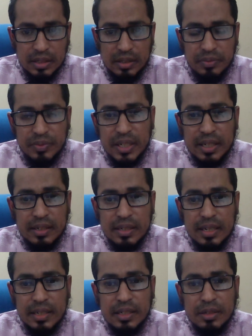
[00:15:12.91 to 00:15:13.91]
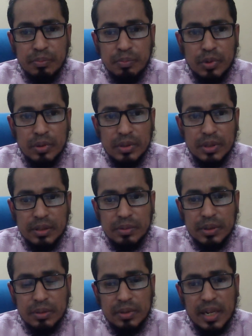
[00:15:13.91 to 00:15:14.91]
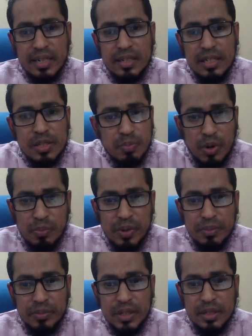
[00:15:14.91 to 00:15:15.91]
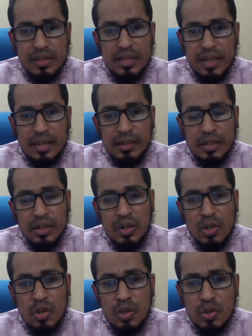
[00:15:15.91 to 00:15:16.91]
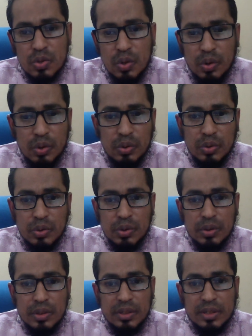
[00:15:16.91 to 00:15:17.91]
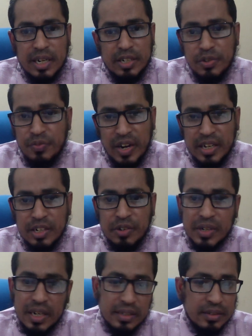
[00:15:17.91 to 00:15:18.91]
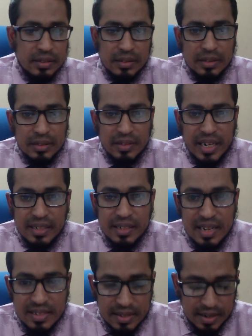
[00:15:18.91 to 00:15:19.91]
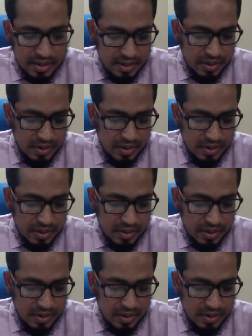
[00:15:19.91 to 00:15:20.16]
If there is any like this problem is there, so try to find out and write the answer.